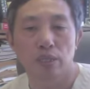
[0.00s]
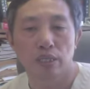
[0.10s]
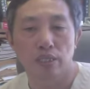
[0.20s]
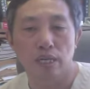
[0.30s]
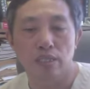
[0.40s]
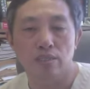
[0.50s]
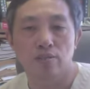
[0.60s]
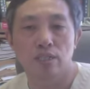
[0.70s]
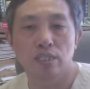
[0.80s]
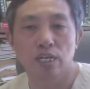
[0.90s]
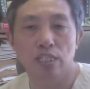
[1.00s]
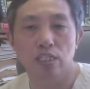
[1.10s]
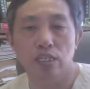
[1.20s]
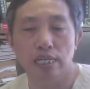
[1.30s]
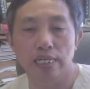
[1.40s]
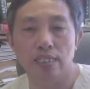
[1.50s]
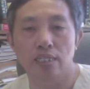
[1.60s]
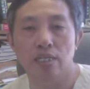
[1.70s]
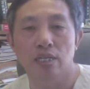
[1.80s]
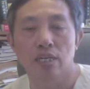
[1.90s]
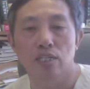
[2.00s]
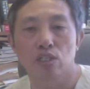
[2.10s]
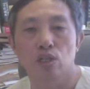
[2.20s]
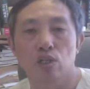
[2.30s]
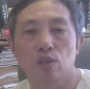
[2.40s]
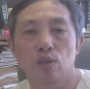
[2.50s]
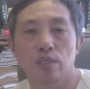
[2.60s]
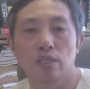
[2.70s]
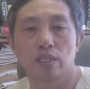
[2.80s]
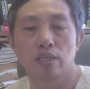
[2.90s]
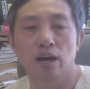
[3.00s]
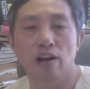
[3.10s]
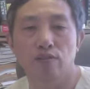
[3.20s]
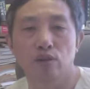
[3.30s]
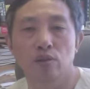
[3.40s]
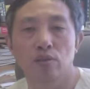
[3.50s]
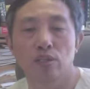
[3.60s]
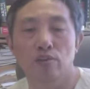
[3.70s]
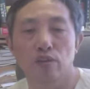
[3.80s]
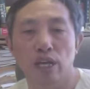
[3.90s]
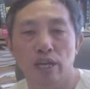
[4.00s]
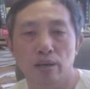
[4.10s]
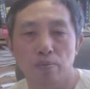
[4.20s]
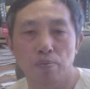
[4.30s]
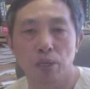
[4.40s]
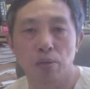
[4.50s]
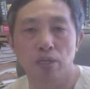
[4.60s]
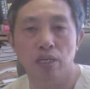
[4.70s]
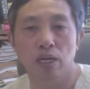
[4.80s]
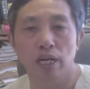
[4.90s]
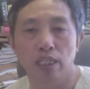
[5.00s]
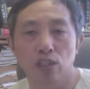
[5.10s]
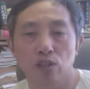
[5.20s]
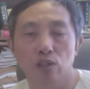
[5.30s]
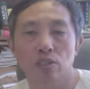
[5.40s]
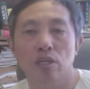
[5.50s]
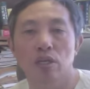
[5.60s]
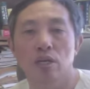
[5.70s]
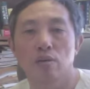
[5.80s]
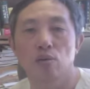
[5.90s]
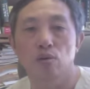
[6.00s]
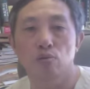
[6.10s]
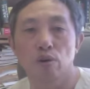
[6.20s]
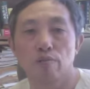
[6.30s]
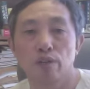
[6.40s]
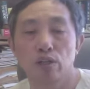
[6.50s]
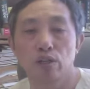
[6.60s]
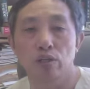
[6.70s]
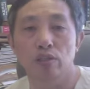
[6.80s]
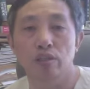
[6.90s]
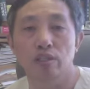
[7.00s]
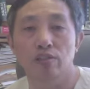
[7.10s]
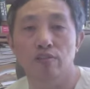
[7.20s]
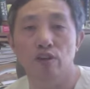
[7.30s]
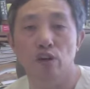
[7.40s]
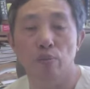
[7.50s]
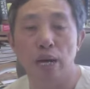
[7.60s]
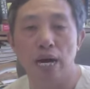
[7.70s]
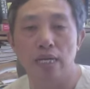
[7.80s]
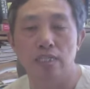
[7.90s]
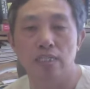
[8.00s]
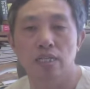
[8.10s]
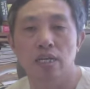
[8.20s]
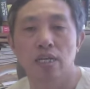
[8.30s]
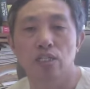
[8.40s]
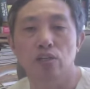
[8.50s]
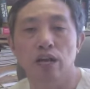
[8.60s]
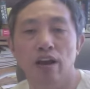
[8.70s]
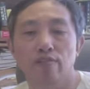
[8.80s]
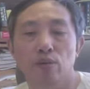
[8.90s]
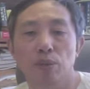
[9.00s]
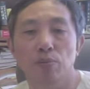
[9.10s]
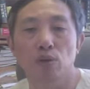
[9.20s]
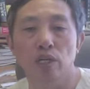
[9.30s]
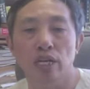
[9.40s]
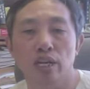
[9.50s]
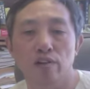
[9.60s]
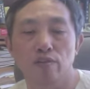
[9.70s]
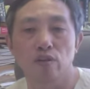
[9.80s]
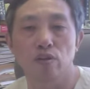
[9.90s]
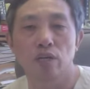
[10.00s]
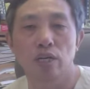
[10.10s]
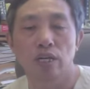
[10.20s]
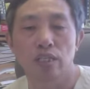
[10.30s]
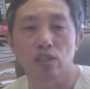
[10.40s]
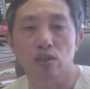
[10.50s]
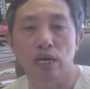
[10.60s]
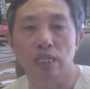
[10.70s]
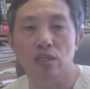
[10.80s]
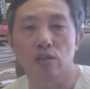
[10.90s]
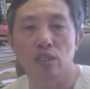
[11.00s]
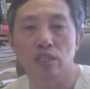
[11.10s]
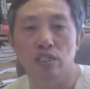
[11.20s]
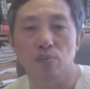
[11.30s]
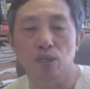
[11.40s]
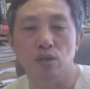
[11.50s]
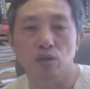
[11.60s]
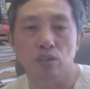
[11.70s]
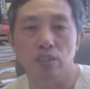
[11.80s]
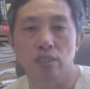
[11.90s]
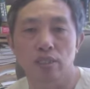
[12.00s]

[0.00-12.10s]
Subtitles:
that in that sense, so you have to, if the collectors or reviewers is very balanced, so you have to be more careful. So not only just because